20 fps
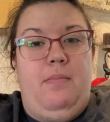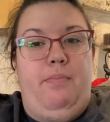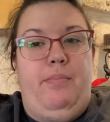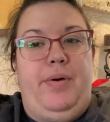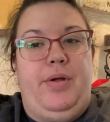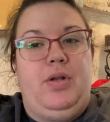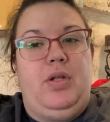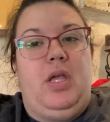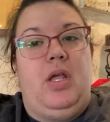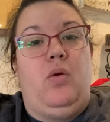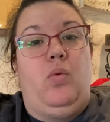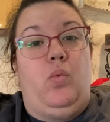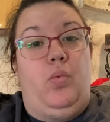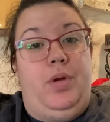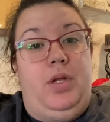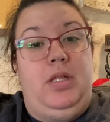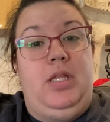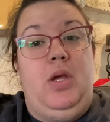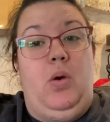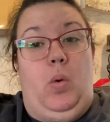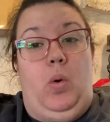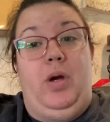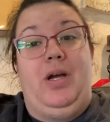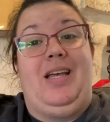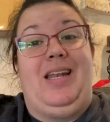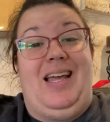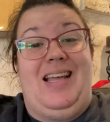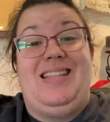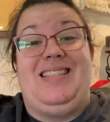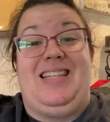but can really
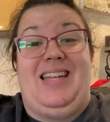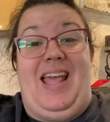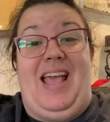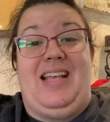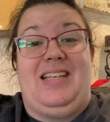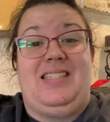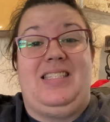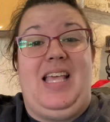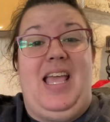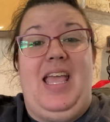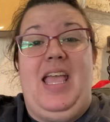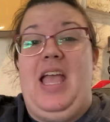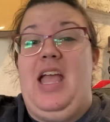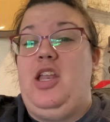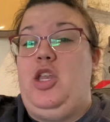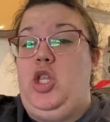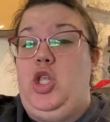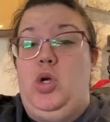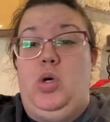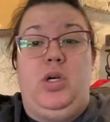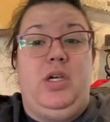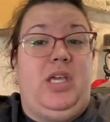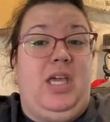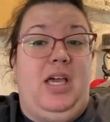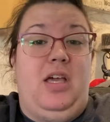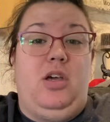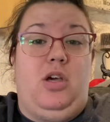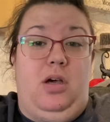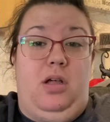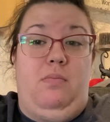organize an essay, and you'll
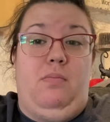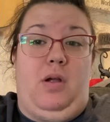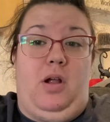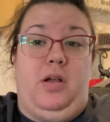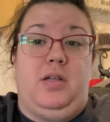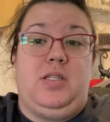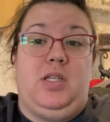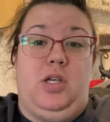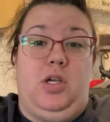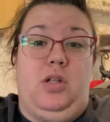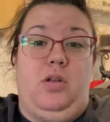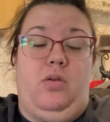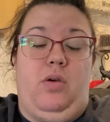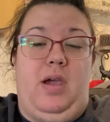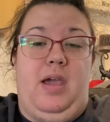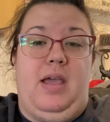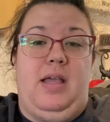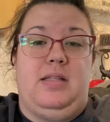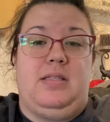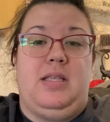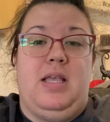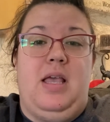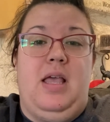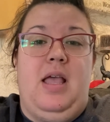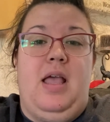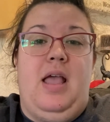get good marks and good grades,